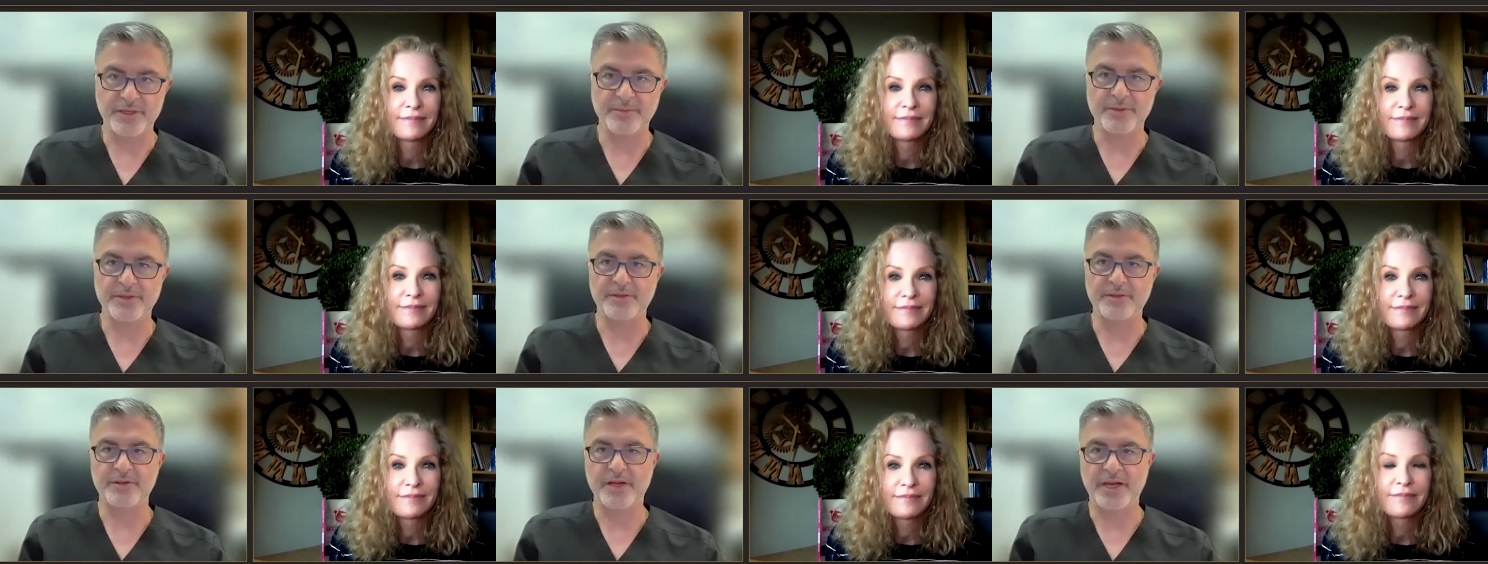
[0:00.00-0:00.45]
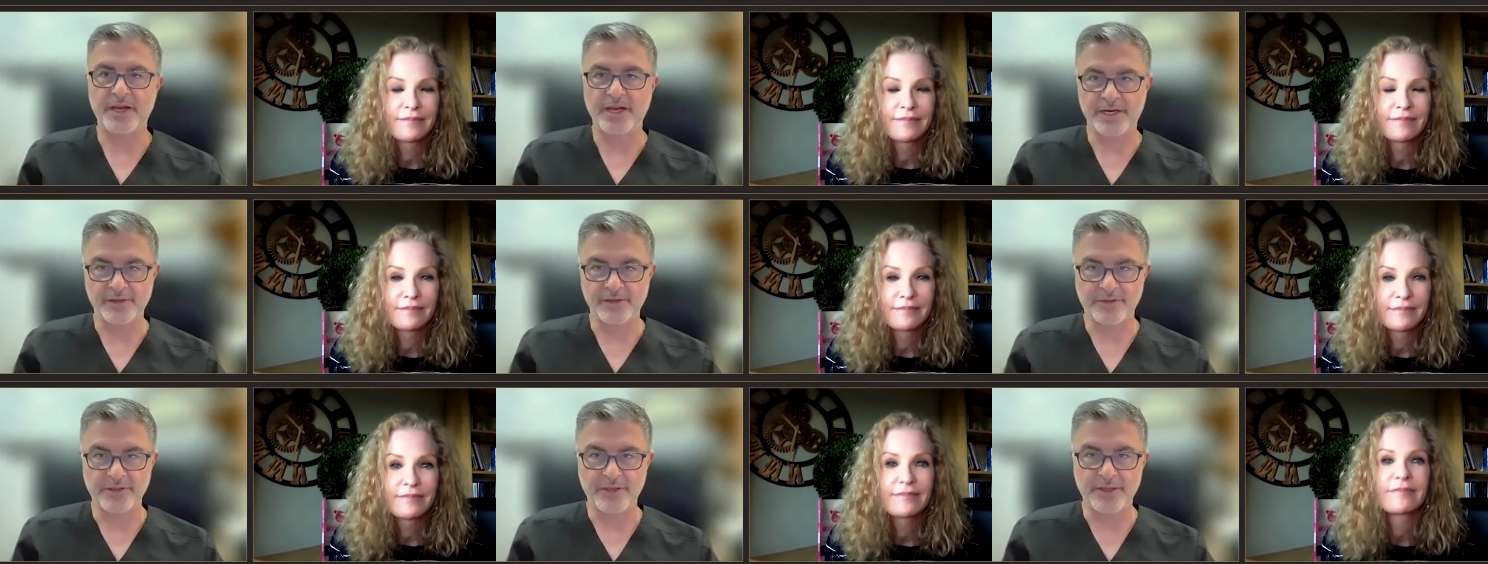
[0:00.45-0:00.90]
Speaker 1: and
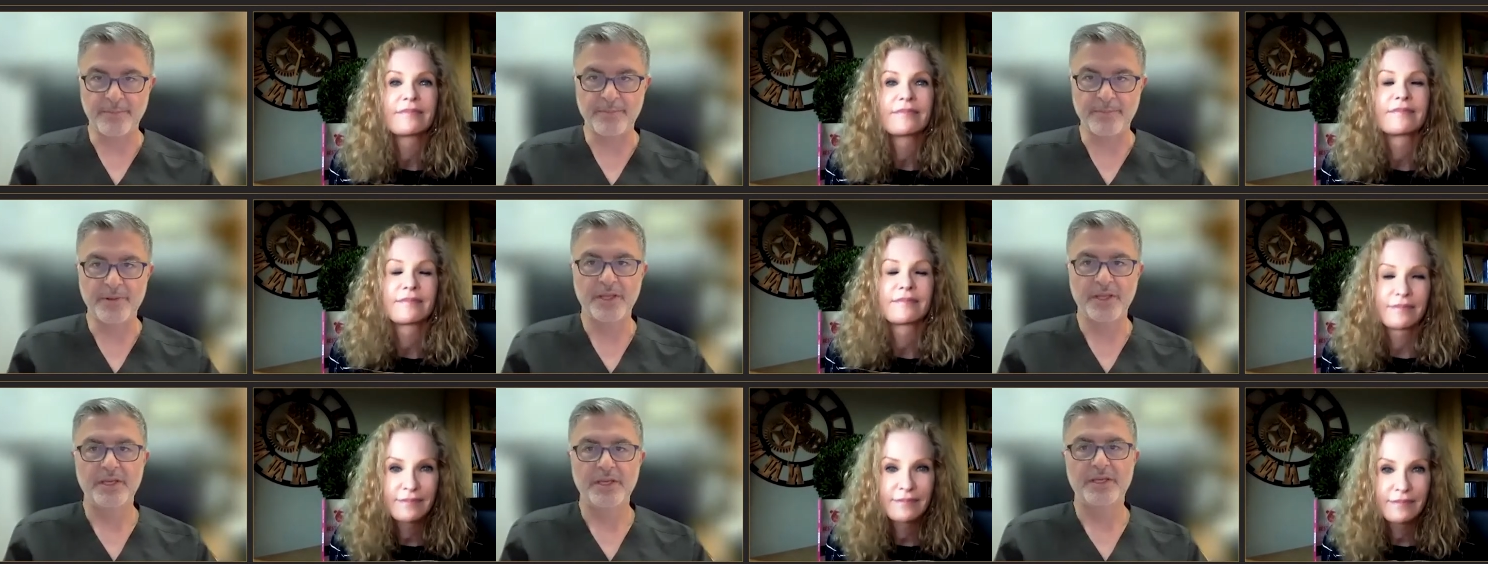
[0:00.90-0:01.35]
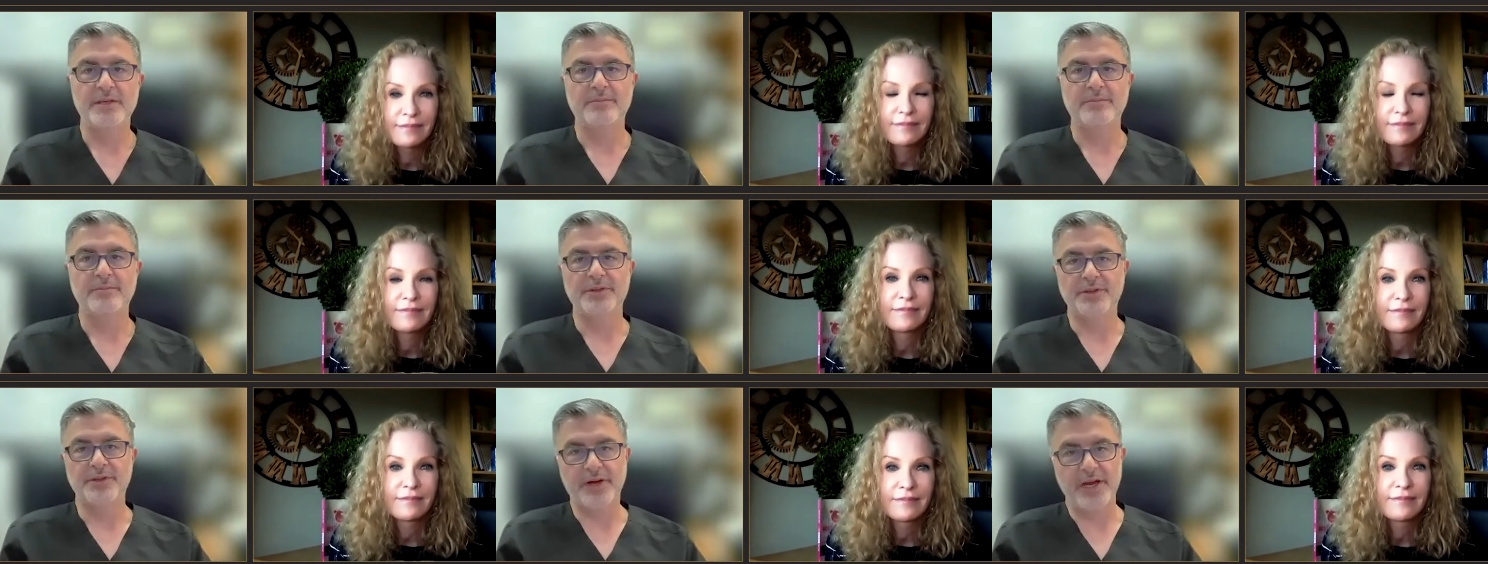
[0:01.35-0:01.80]
hired them,
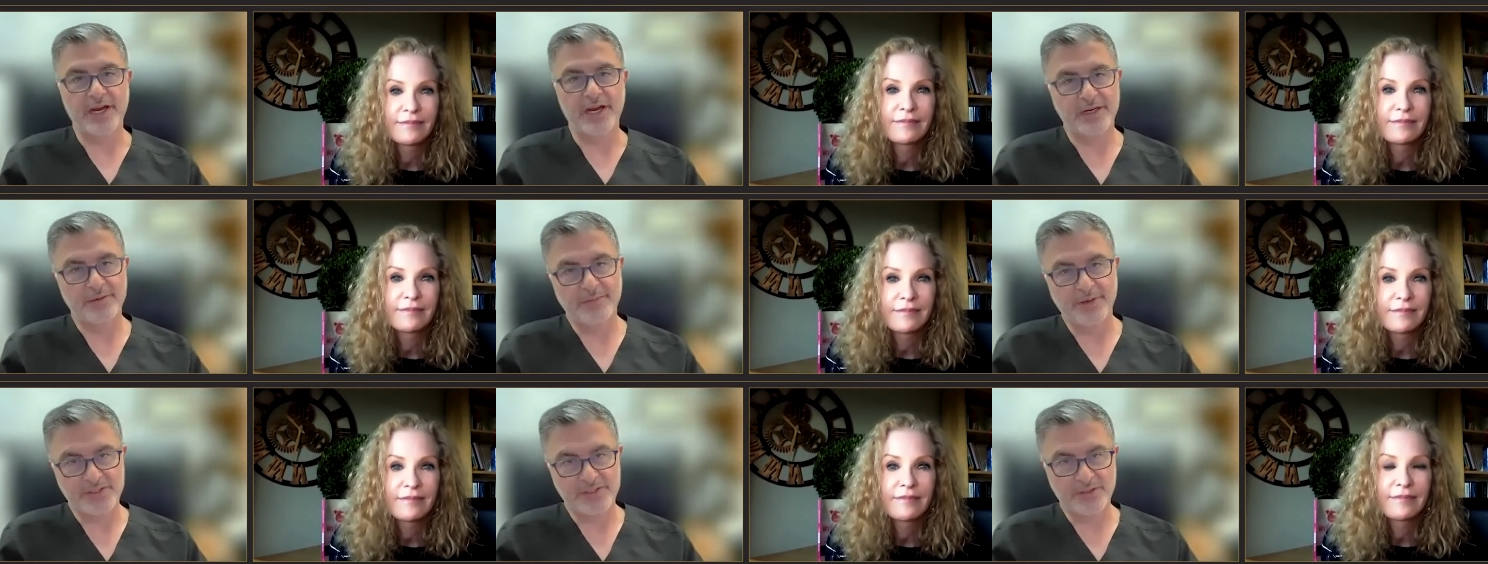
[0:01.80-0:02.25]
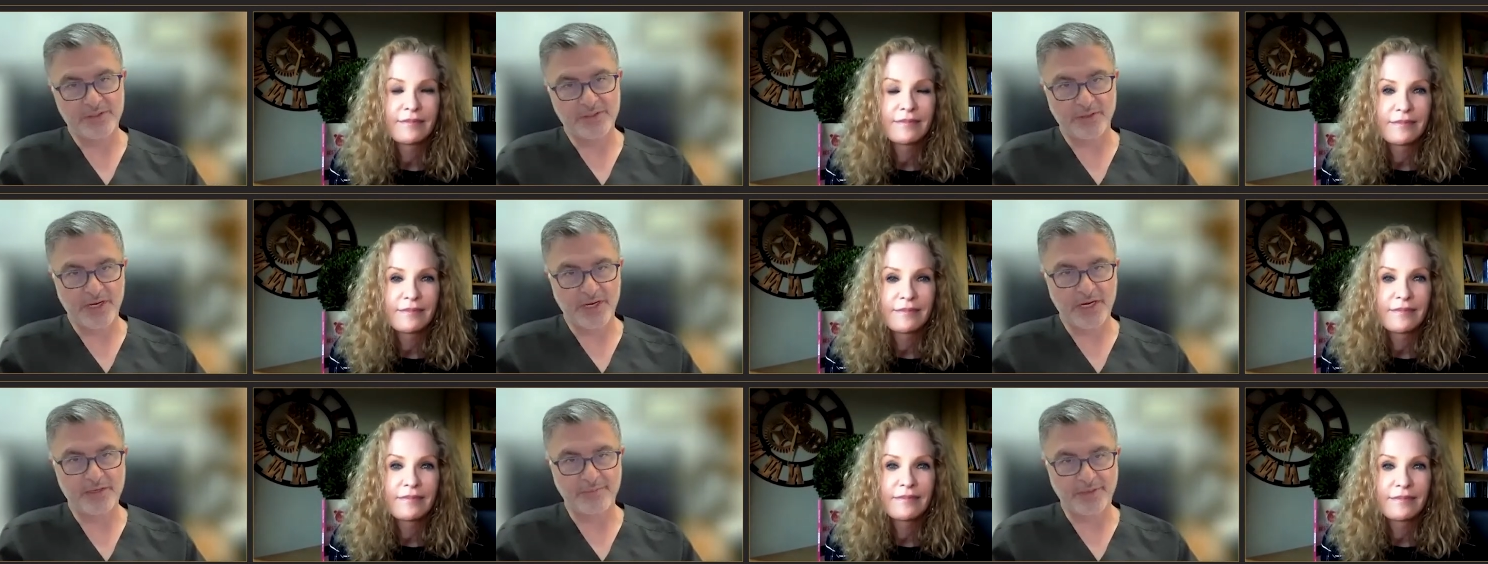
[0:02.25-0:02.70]
but they're hired by
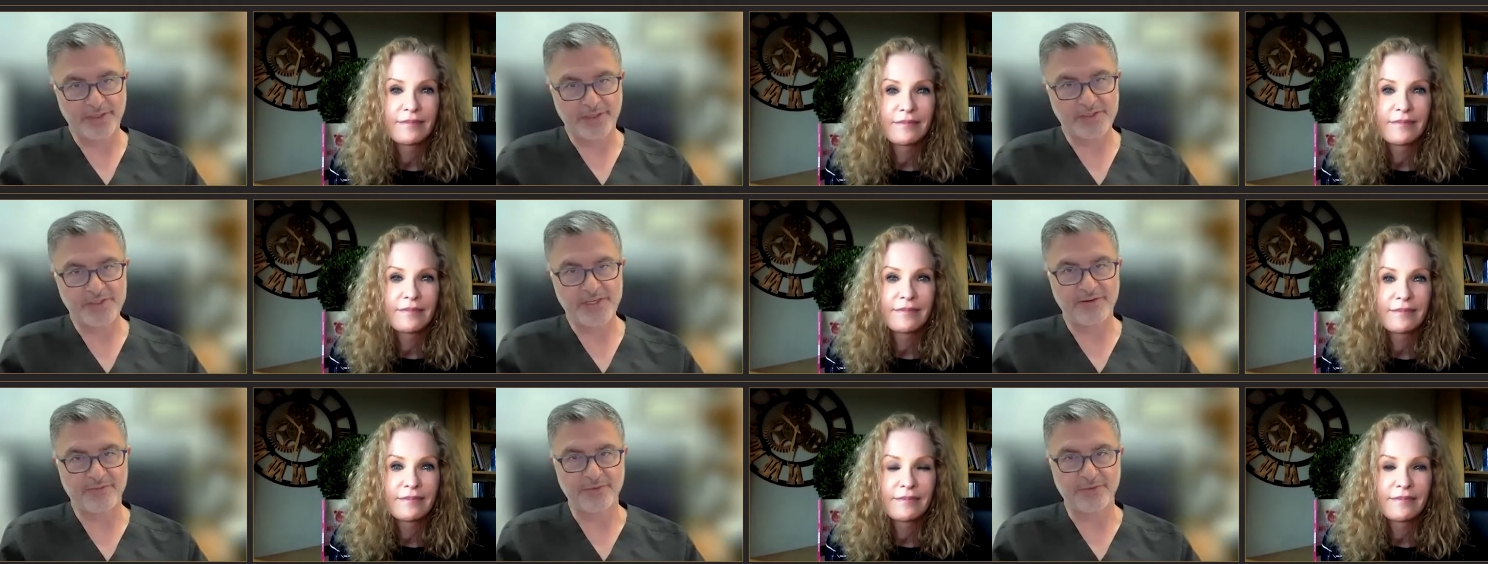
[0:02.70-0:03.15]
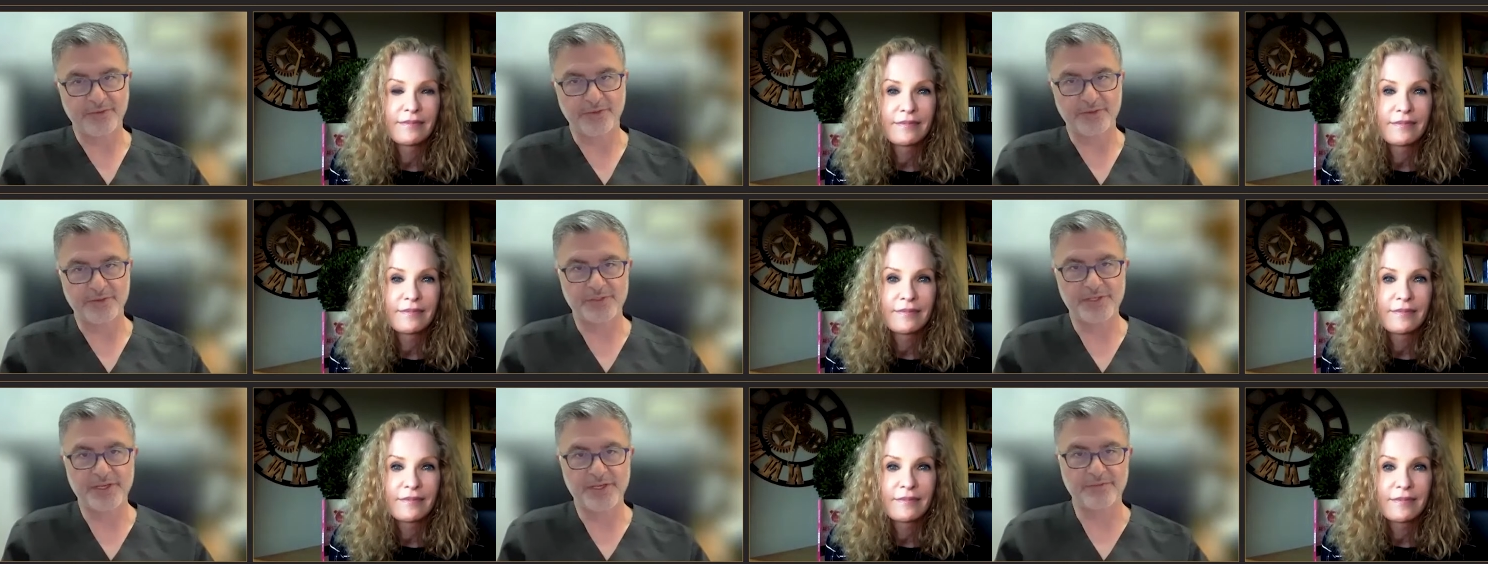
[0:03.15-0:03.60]
they're hired by Stanford.
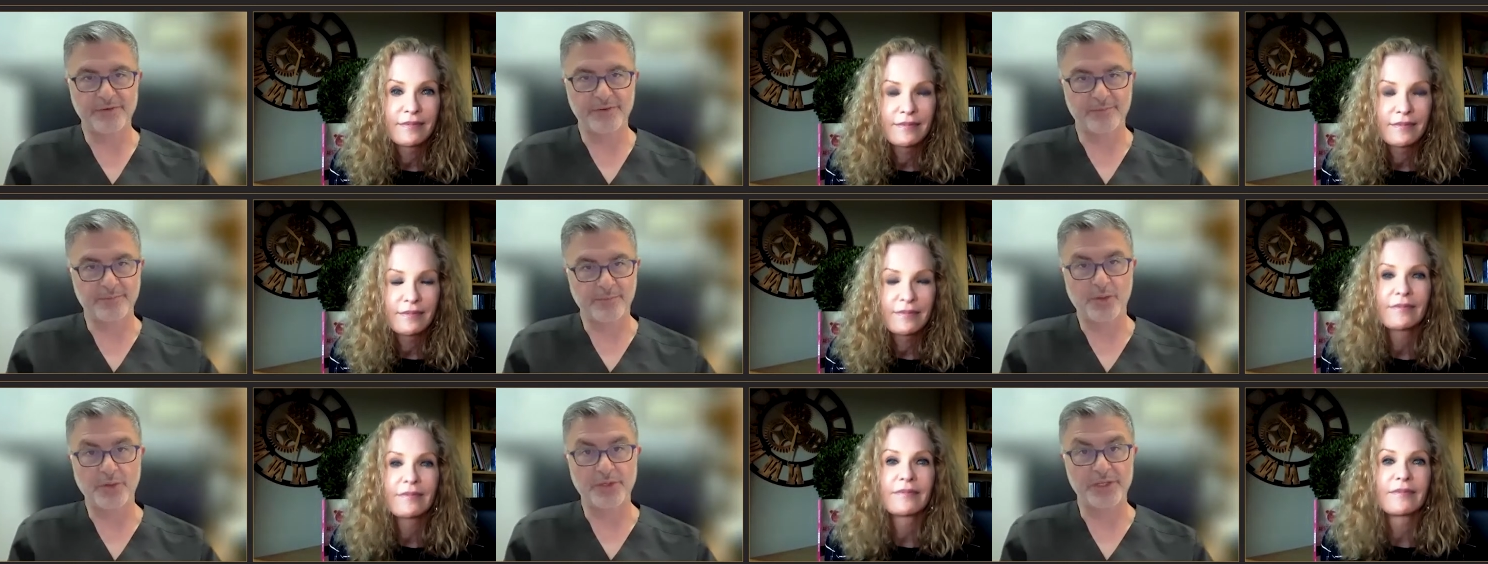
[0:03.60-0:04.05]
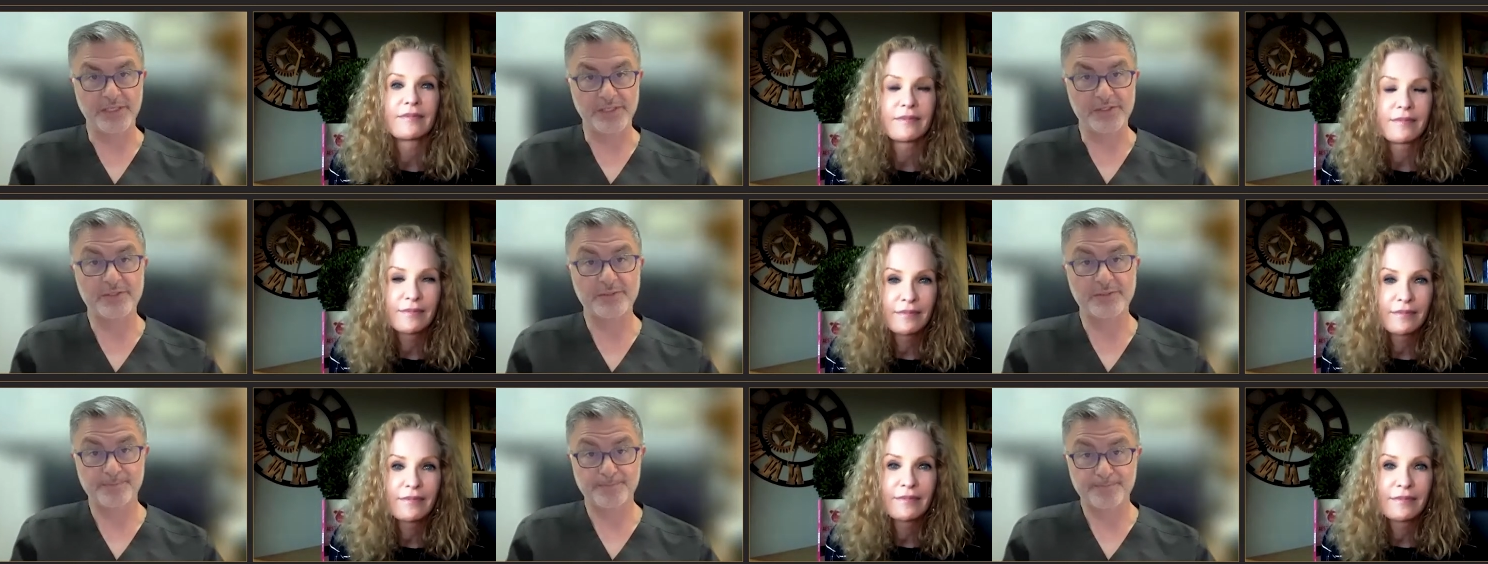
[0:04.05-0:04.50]
They're Stanford
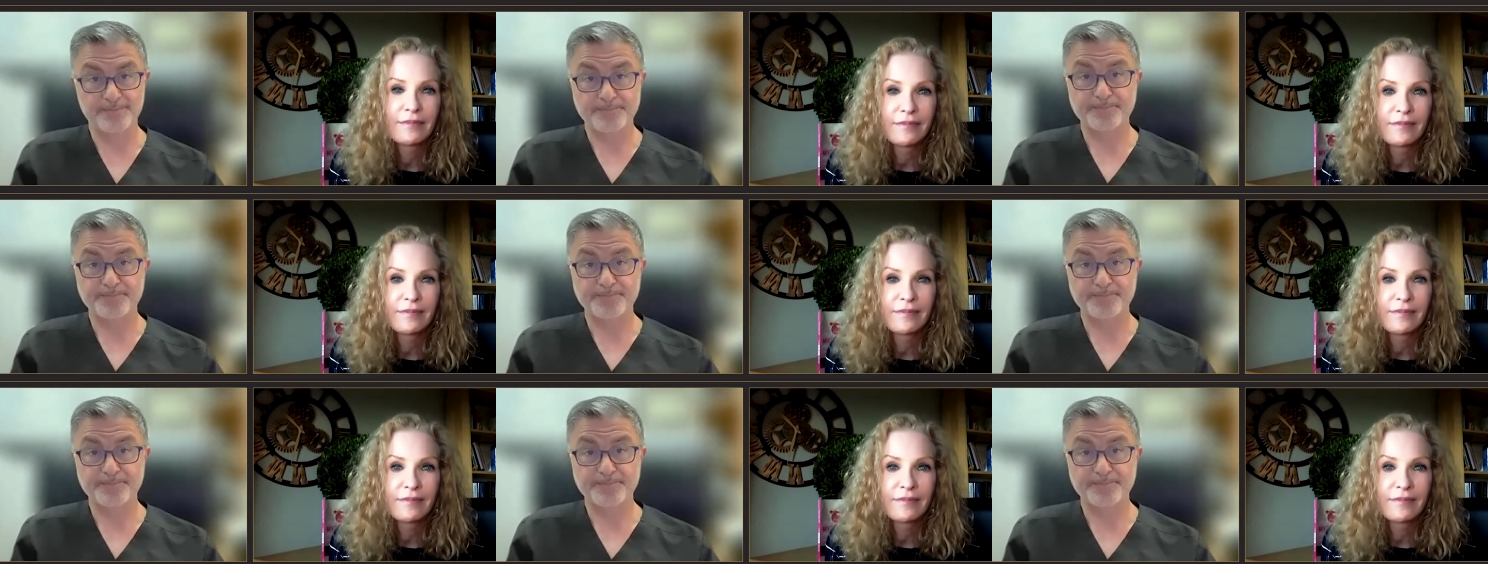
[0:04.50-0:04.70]
employees.